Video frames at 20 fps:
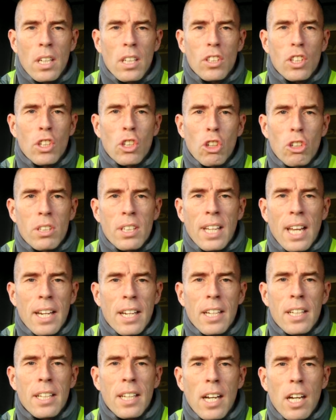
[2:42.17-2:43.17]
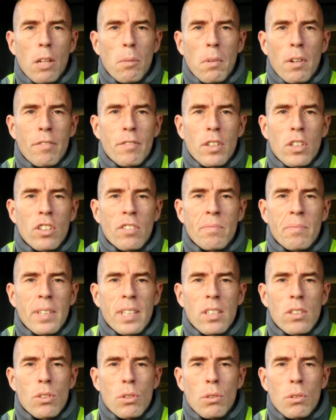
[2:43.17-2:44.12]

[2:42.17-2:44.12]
they couldn't get any help off the government.